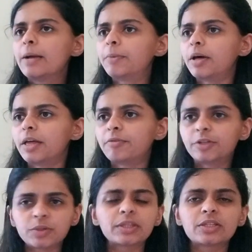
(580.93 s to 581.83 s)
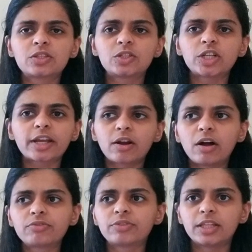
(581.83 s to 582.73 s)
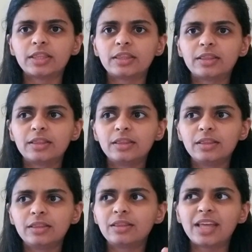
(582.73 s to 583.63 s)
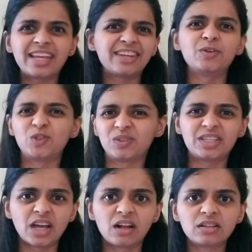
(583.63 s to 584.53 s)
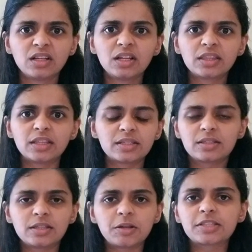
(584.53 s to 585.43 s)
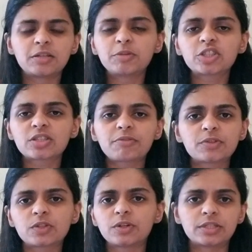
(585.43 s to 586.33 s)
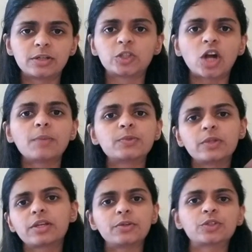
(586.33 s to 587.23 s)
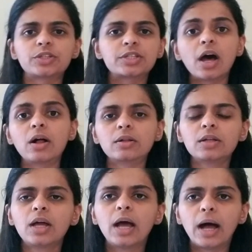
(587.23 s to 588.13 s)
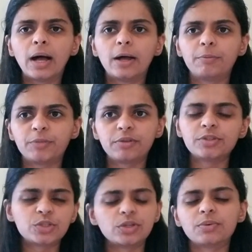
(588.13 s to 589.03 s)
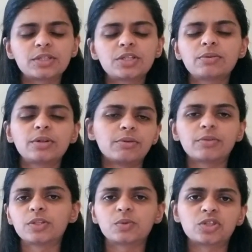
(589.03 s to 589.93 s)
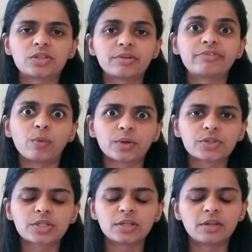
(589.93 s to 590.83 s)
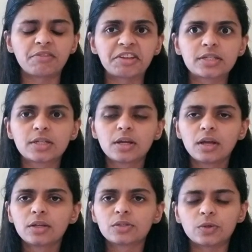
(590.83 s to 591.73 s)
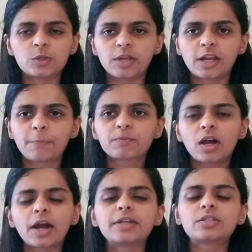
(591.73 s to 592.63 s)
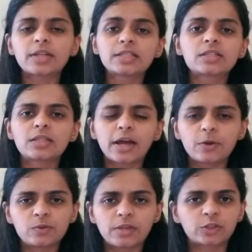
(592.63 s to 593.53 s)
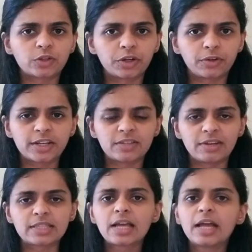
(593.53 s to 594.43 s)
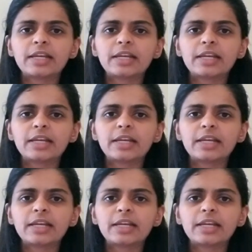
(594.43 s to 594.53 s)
But if you're doing this to check it off, then they can usually tell. This, as an admissions officer, it's their job, so they can usually tell um, if the student was into it or if this was just a forced event, so to speak. All right, so that's that goes for the extracurricular activities.